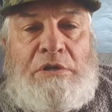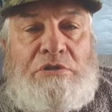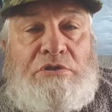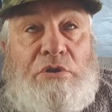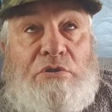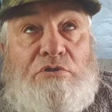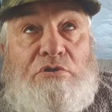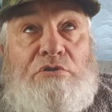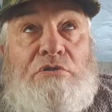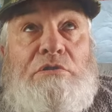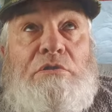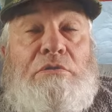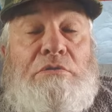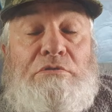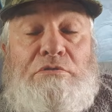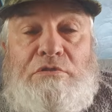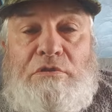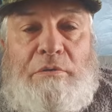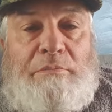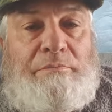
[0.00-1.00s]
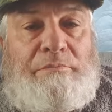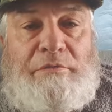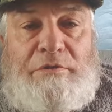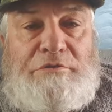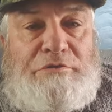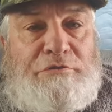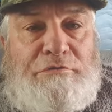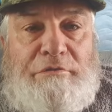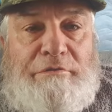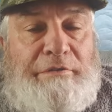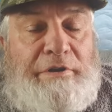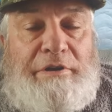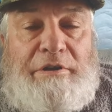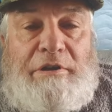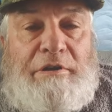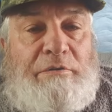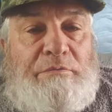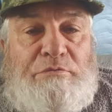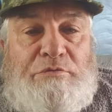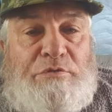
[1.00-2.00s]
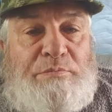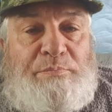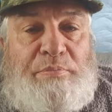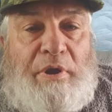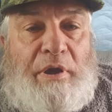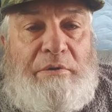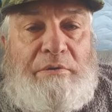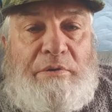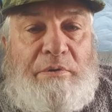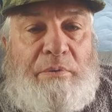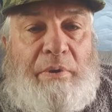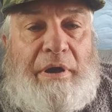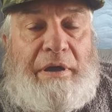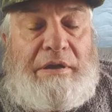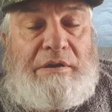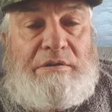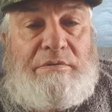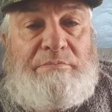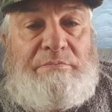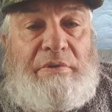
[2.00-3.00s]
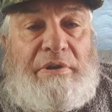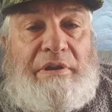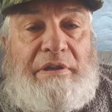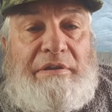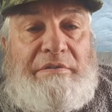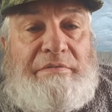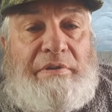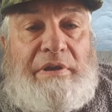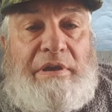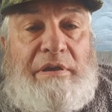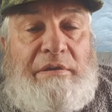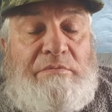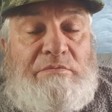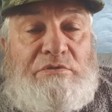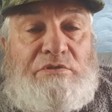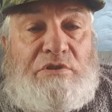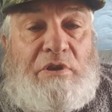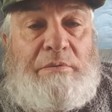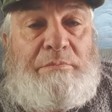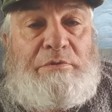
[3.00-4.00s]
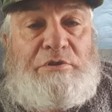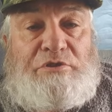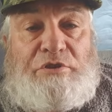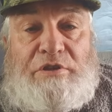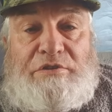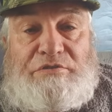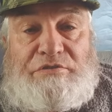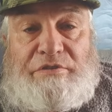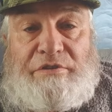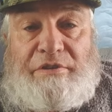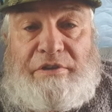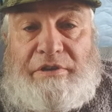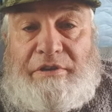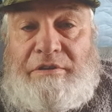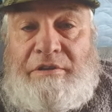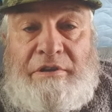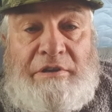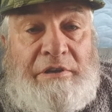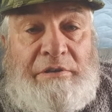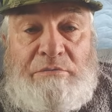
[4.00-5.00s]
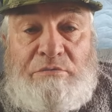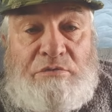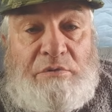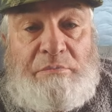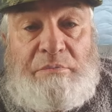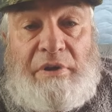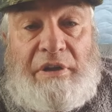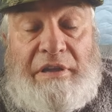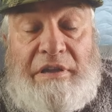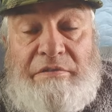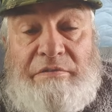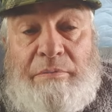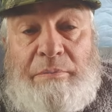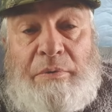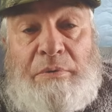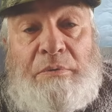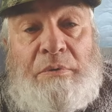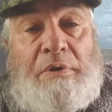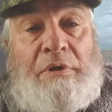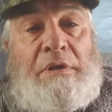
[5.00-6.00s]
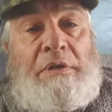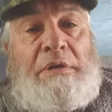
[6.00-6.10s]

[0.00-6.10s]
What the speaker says: So I just looked up and I saw it, and I was blown away. I couldn't believe it. It was so majestic. It was unbelievable.